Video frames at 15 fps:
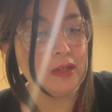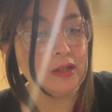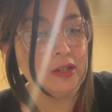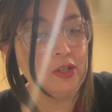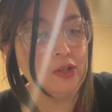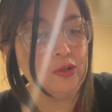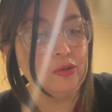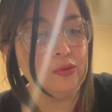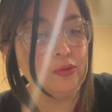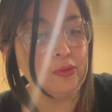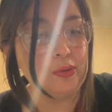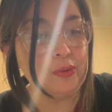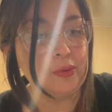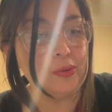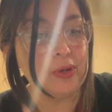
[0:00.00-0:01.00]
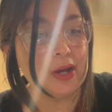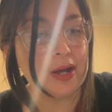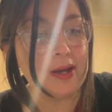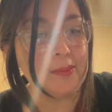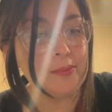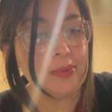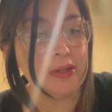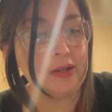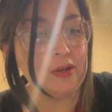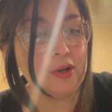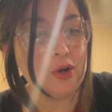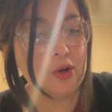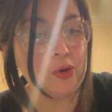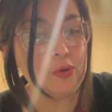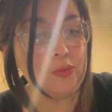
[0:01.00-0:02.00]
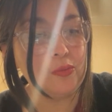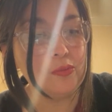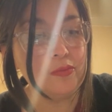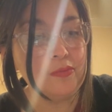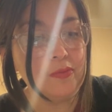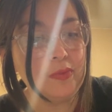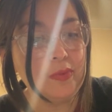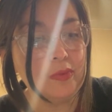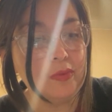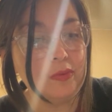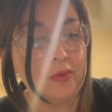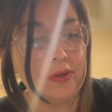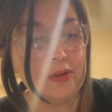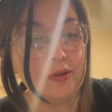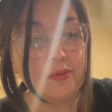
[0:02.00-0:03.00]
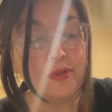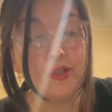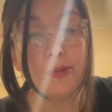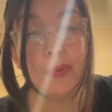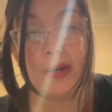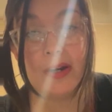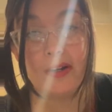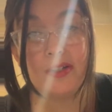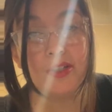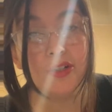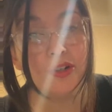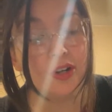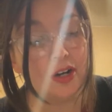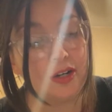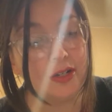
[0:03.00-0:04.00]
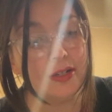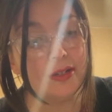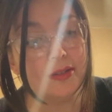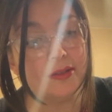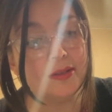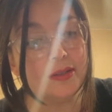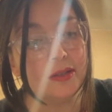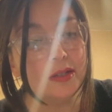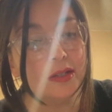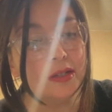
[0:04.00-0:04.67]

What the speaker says: you grew up in a home, whether it was your parents or guardians